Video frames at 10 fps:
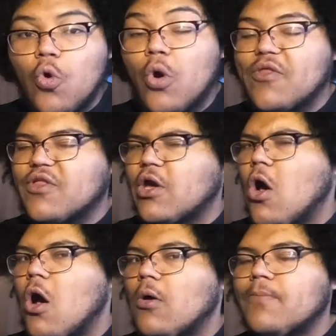or
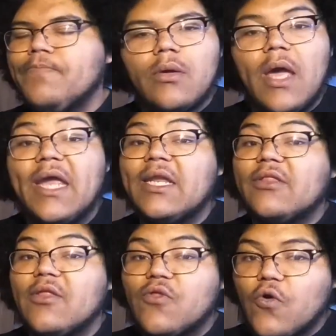Seagal. Ain't
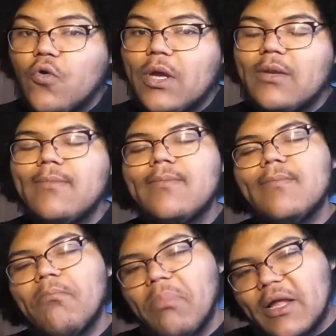nothing to it
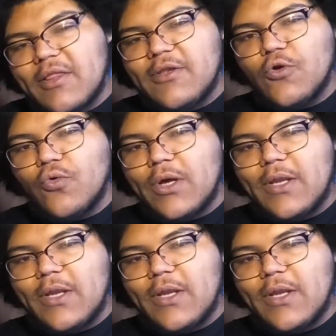but to do